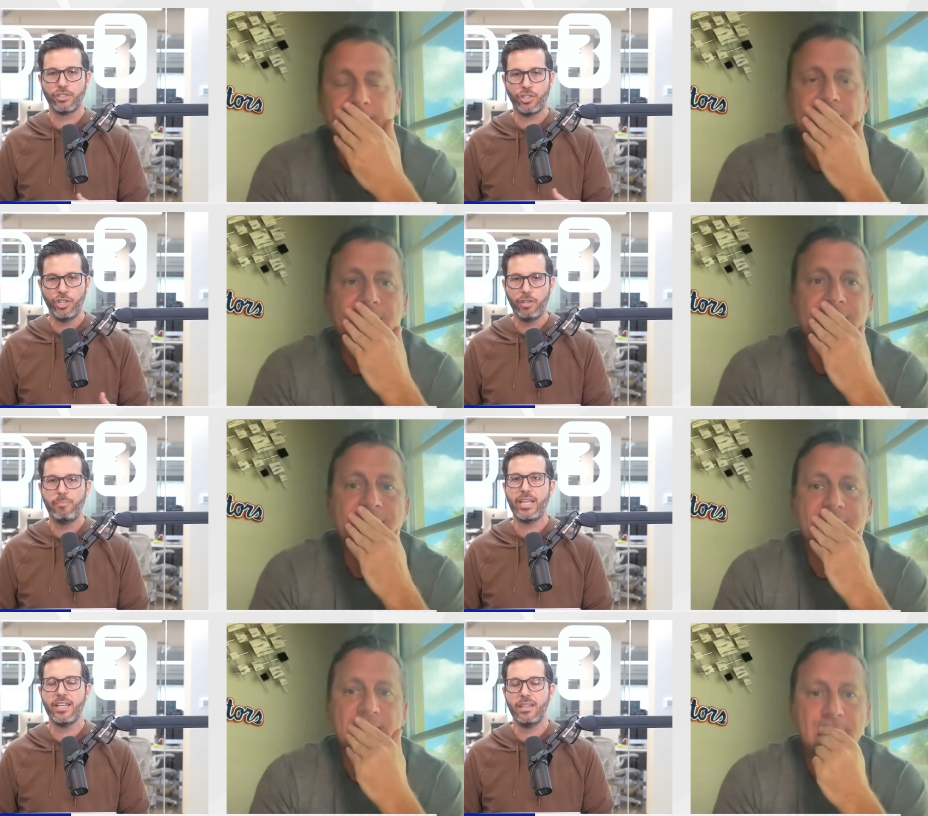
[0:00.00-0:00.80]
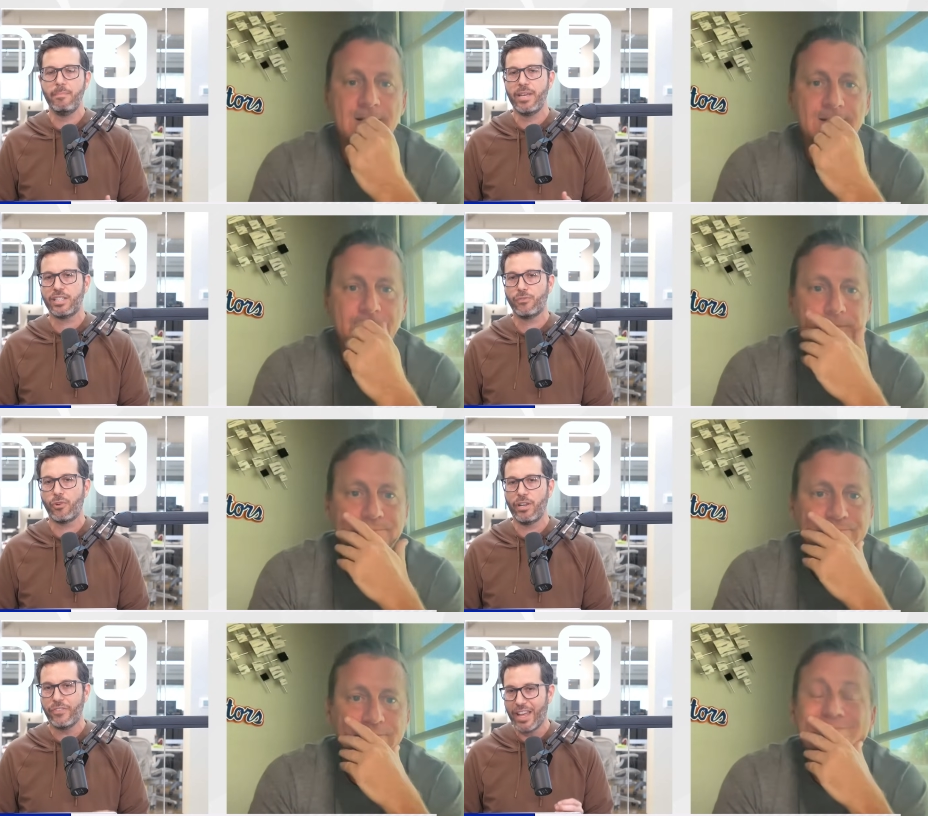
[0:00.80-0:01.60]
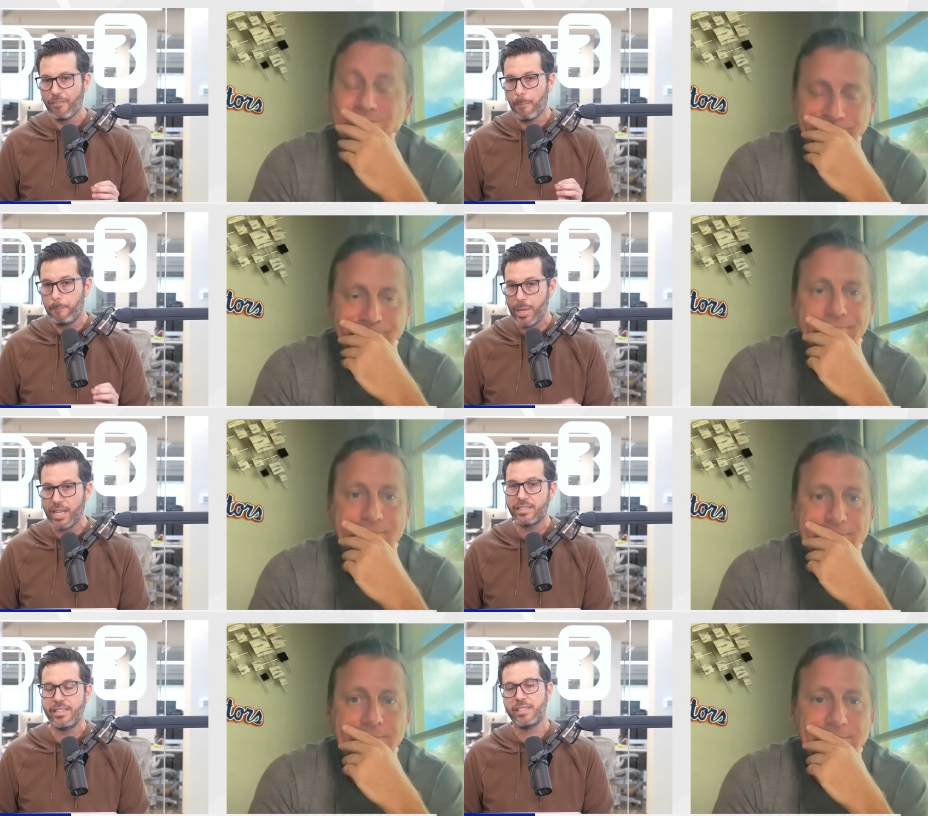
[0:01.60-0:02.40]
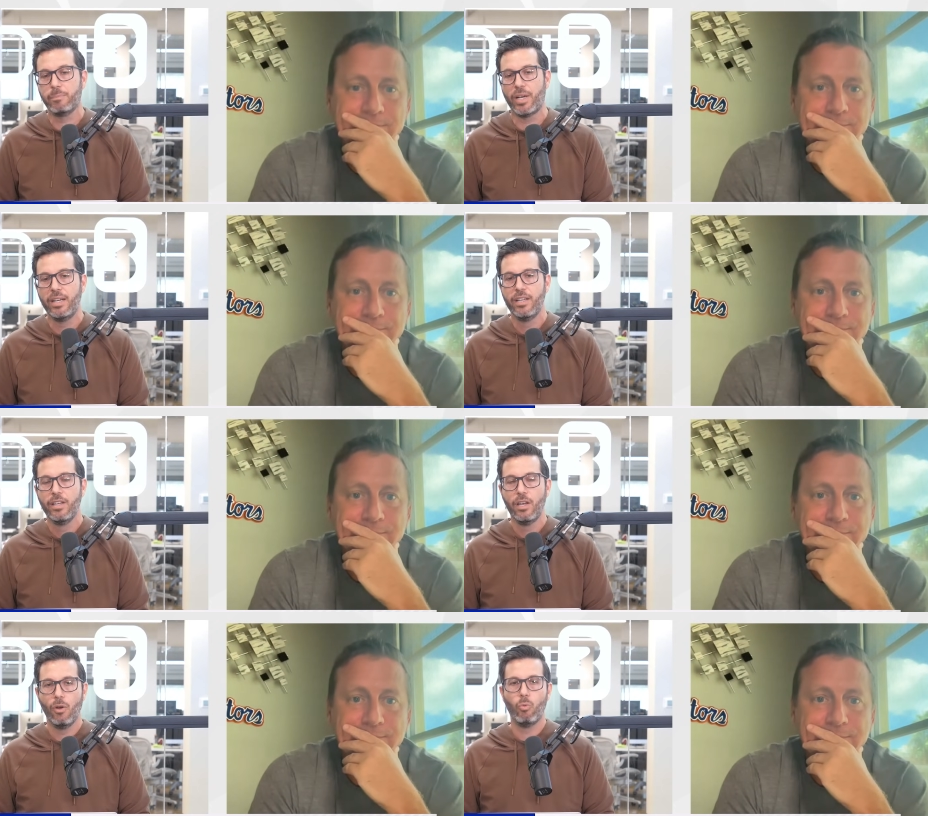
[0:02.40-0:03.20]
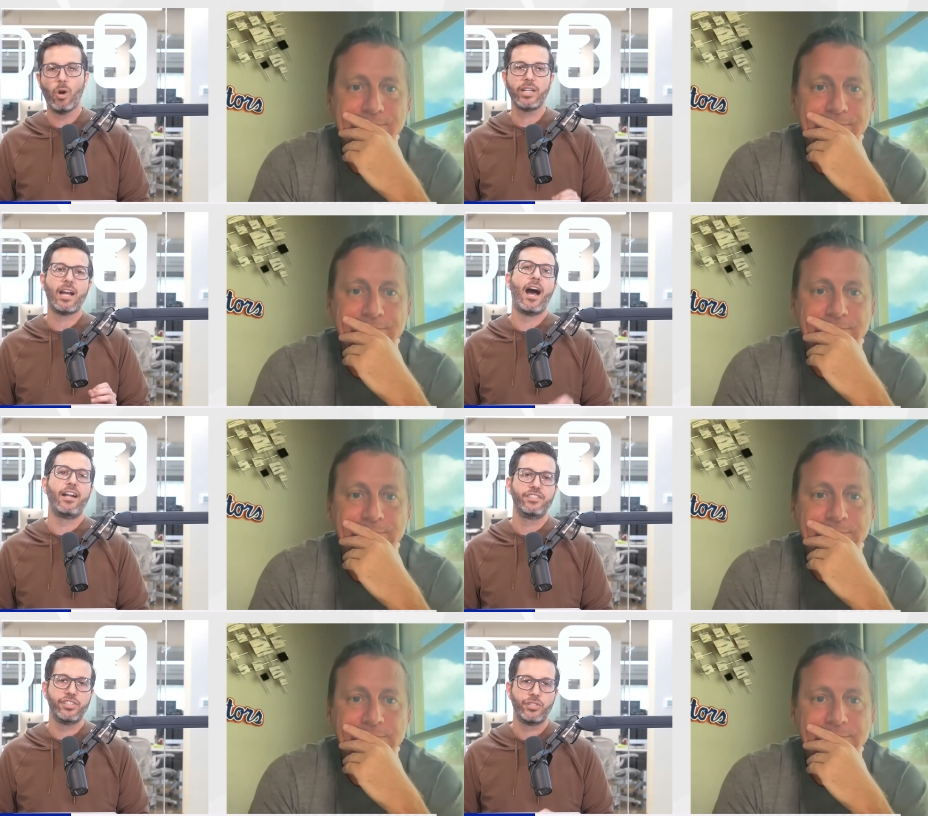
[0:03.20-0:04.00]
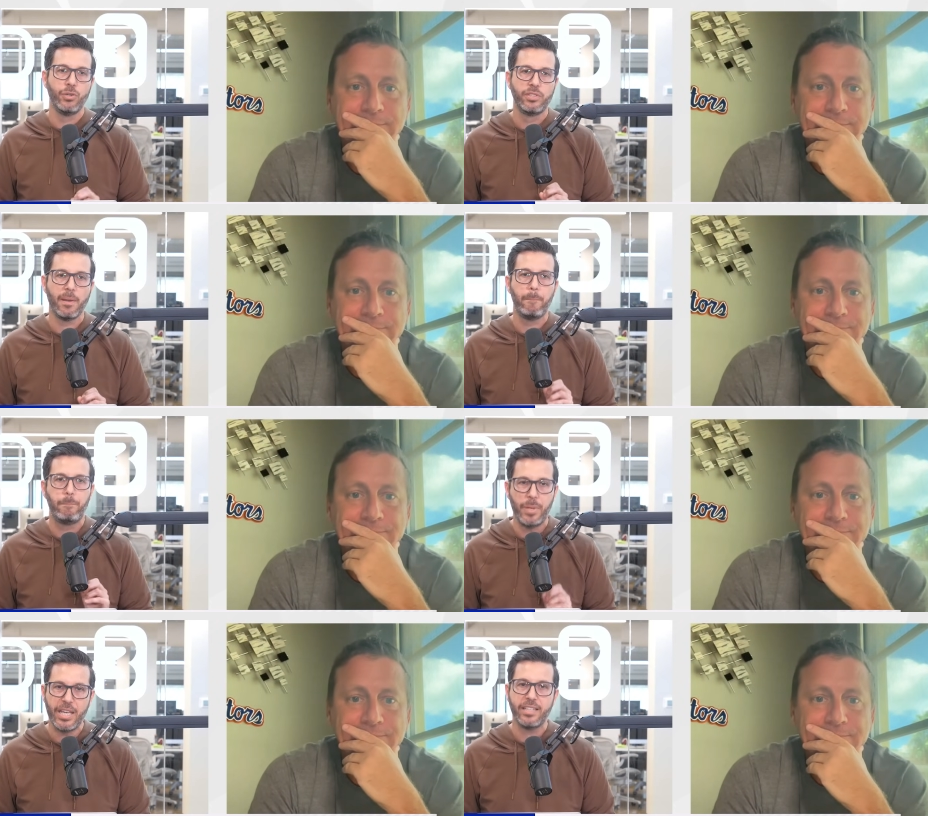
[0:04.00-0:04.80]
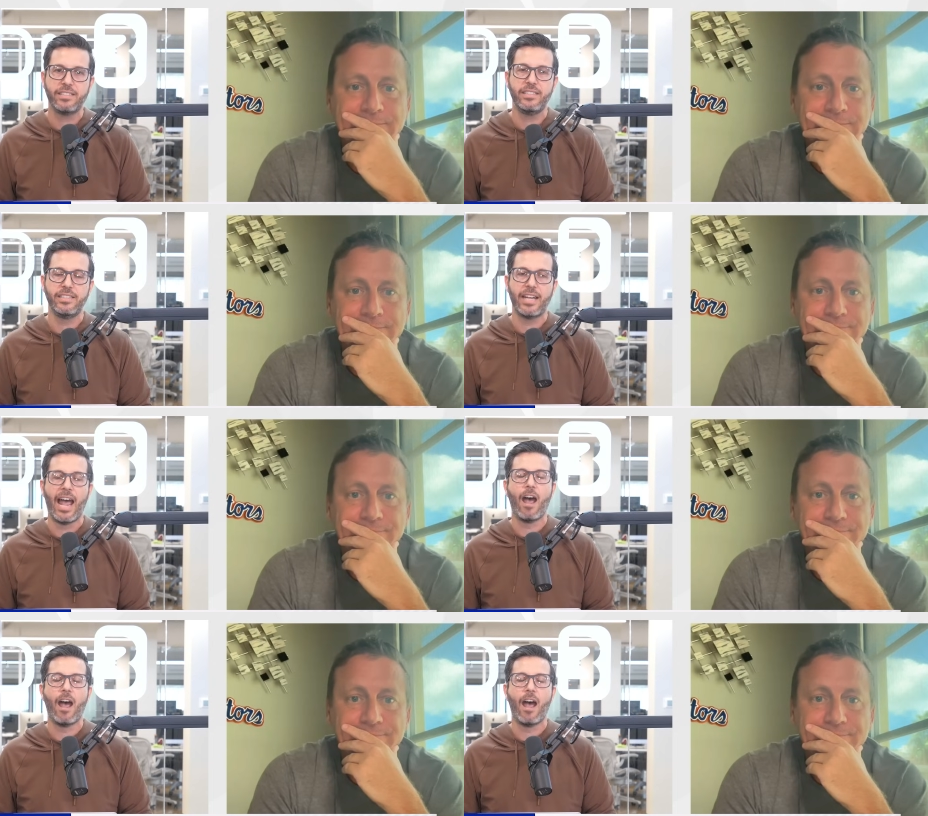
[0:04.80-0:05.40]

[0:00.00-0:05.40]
Speaker 1: could be in the mix for if they have a big season. But what constitutes a big season?